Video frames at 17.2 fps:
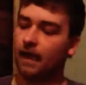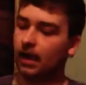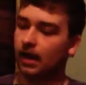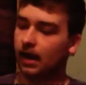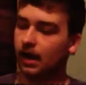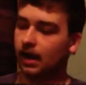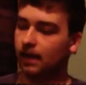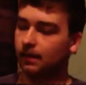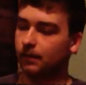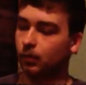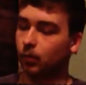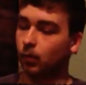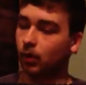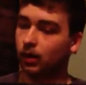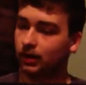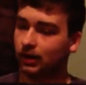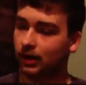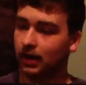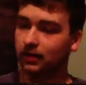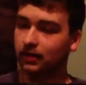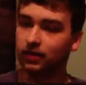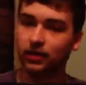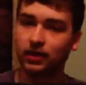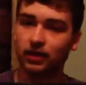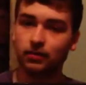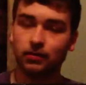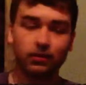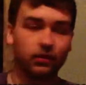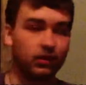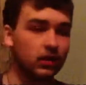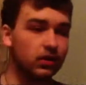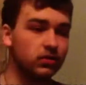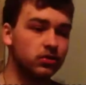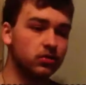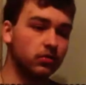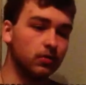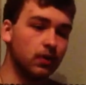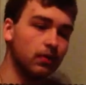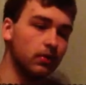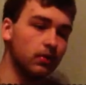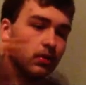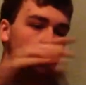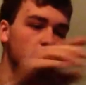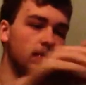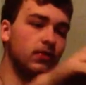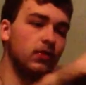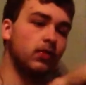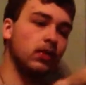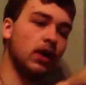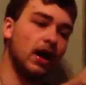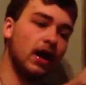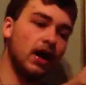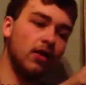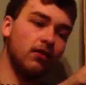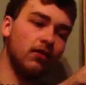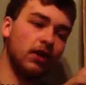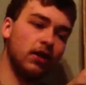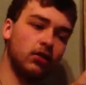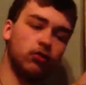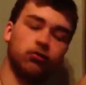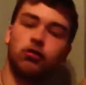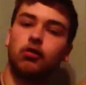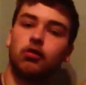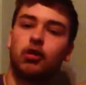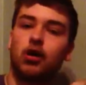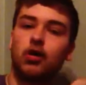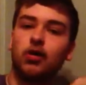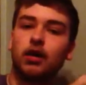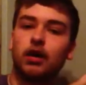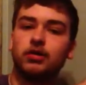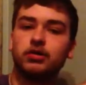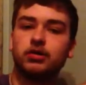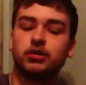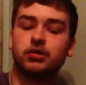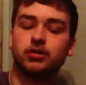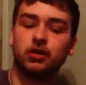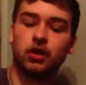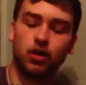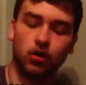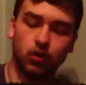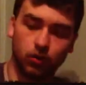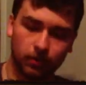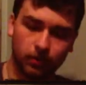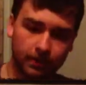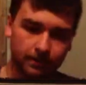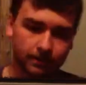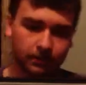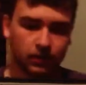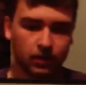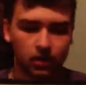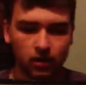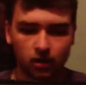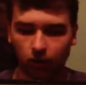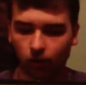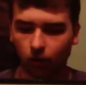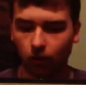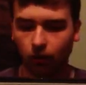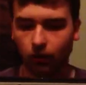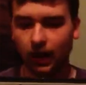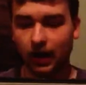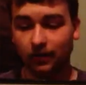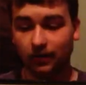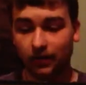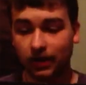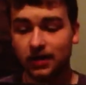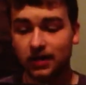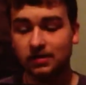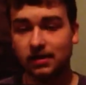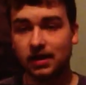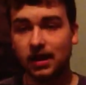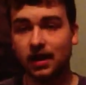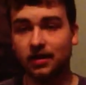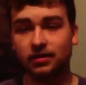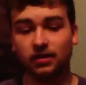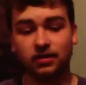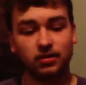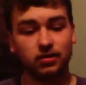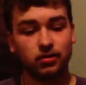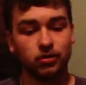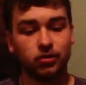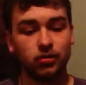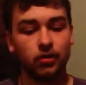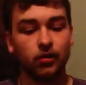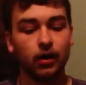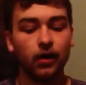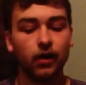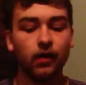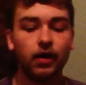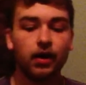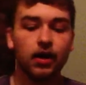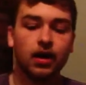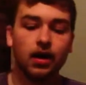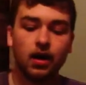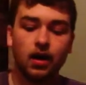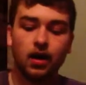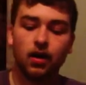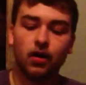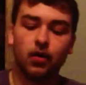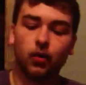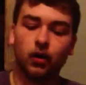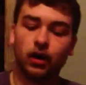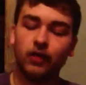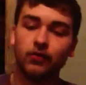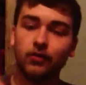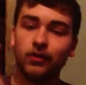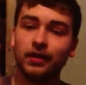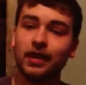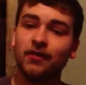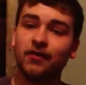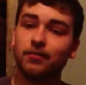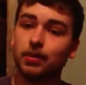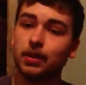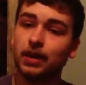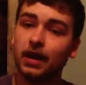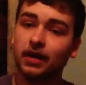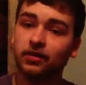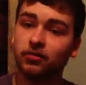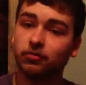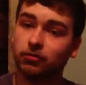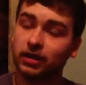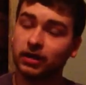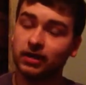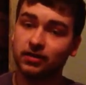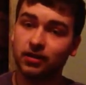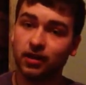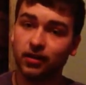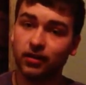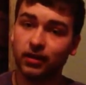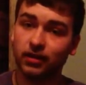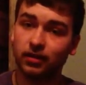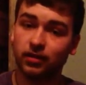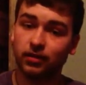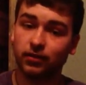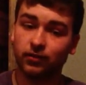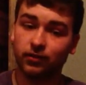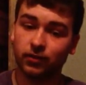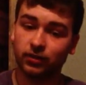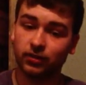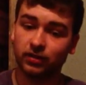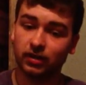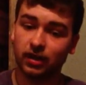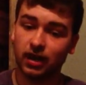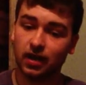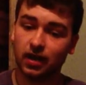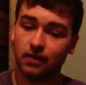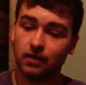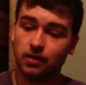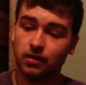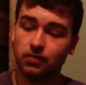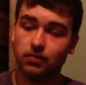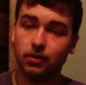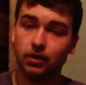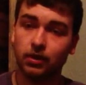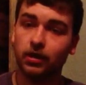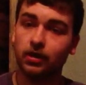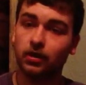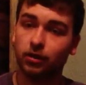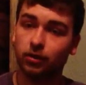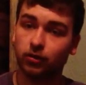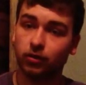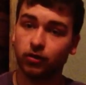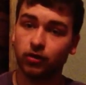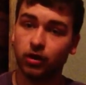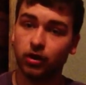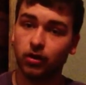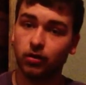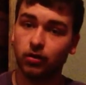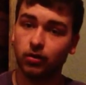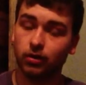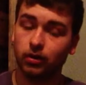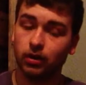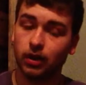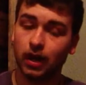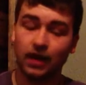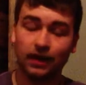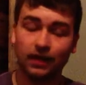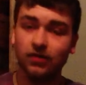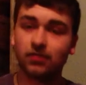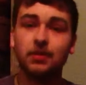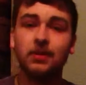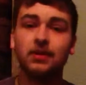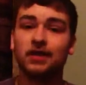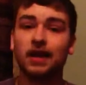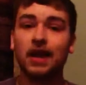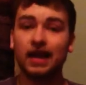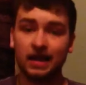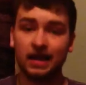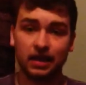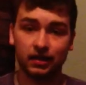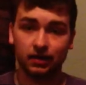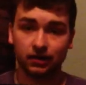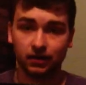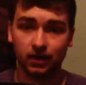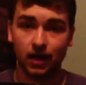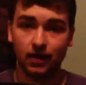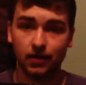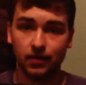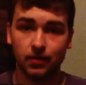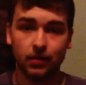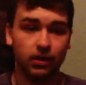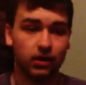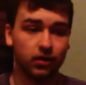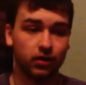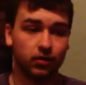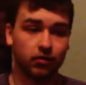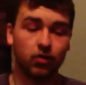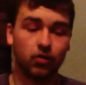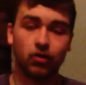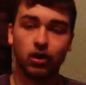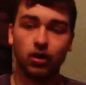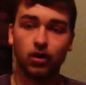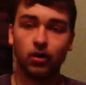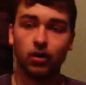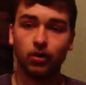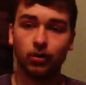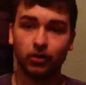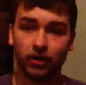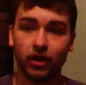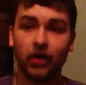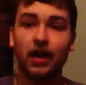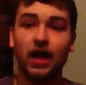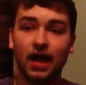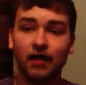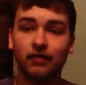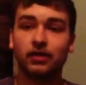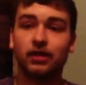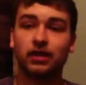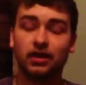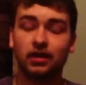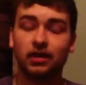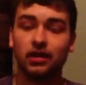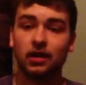One last thing that you should remember, if you have a chrono at your home, or have easy access to a chrono, whatever the FPS reads on this the first time you put it in a chrono, and this means any time you put it in a chrono without having